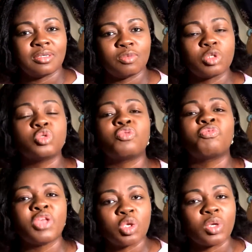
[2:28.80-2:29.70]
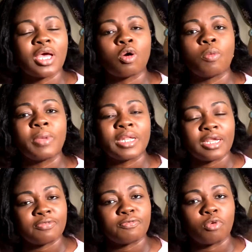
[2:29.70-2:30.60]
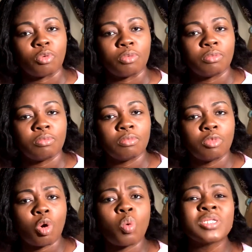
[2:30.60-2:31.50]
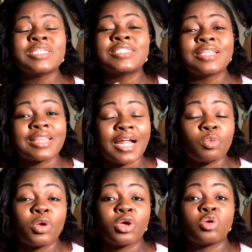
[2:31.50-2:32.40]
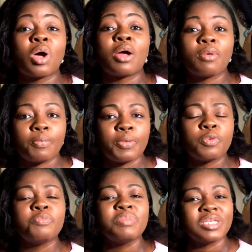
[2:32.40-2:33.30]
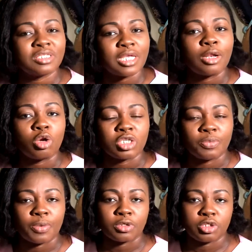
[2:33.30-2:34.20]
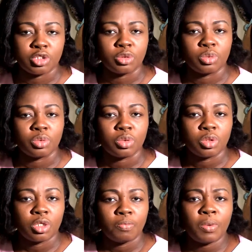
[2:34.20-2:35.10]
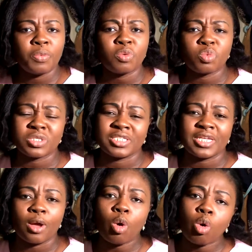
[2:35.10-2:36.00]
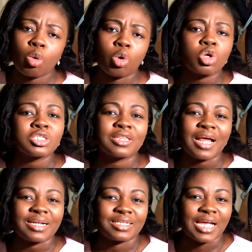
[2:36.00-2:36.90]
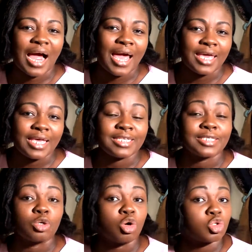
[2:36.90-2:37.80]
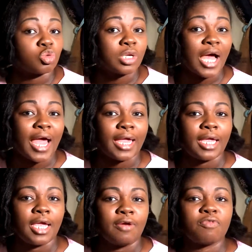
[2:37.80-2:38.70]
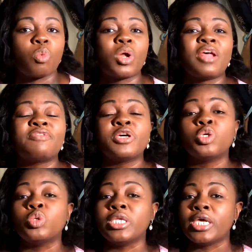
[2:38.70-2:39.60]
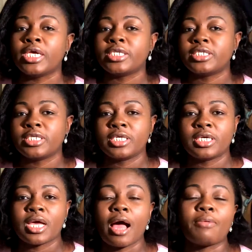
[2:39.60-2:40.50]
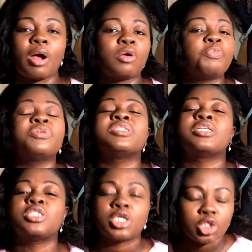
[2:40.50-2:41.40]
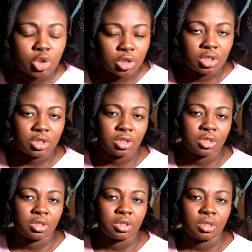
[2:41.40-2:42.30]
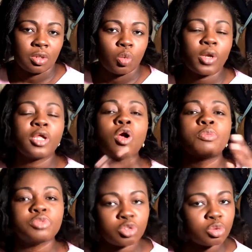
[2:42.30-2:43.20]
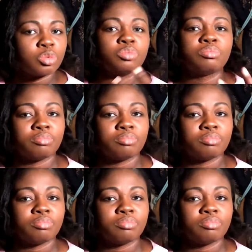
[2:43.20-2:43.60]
what you think you get commended for. But what is it that when you're not around, people miss a lot about you? People would say, oh, go to that guy. He's the go-to guy for whatever you need around presentation. When it comes to